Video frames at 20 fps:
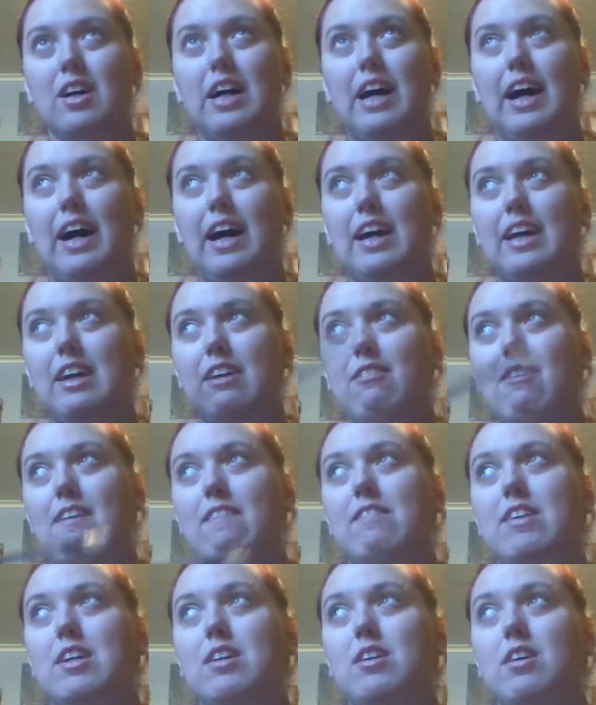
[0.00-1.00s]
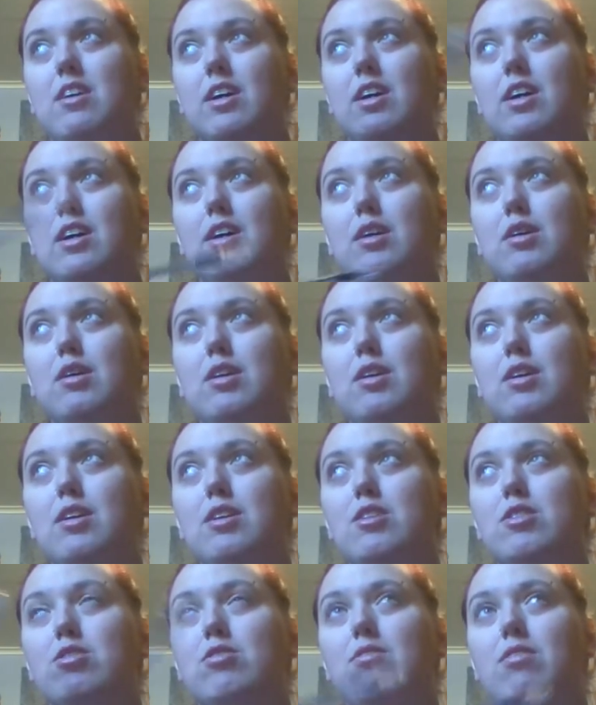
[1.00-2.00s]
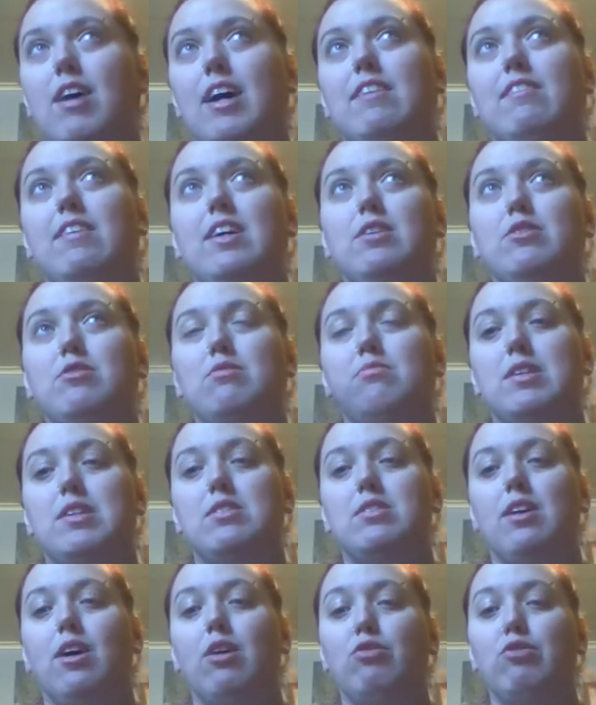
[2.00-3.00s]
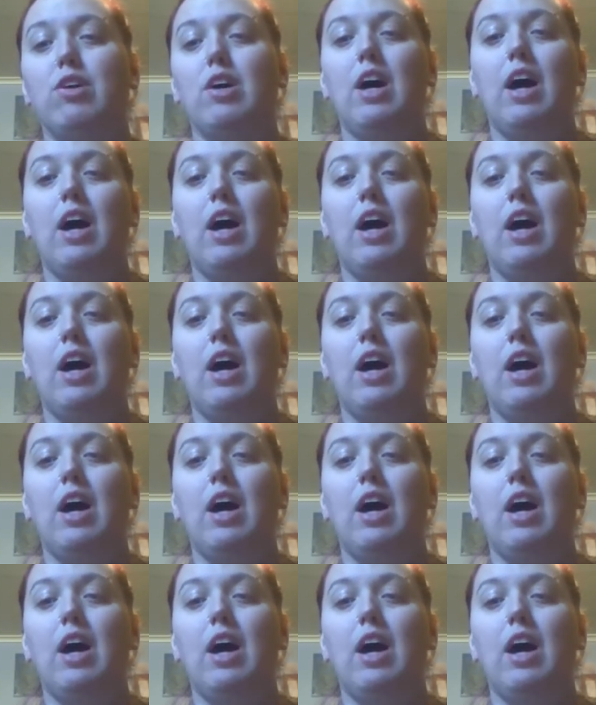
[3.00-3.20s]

How you want me? describe it to myself.